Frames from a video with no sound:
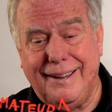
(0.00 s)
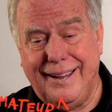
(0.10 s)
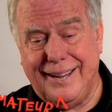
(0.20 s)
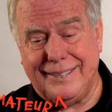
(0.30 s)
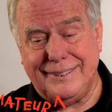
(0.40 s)

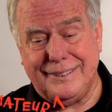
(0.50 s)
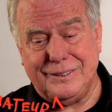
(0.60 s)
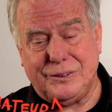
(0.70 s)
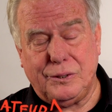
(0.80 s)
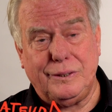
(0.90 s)

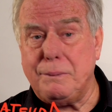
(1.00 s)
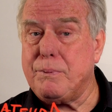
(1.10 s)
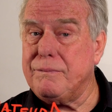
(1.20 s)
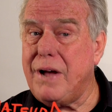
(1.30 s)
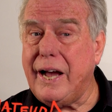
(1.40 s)
And certainly
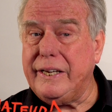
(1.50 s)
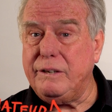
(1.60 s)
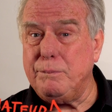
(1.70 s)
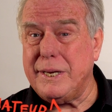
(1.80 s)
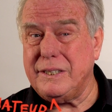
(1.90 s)

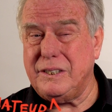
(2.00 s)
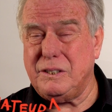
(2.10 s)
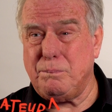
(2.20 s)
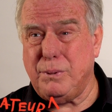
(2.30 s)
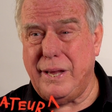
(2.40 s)
provocative because
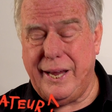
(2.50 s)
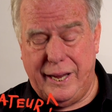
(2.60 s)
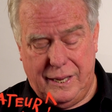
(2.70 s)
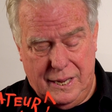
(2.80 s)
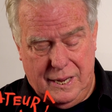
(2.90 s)
it's a
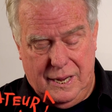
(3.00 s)
play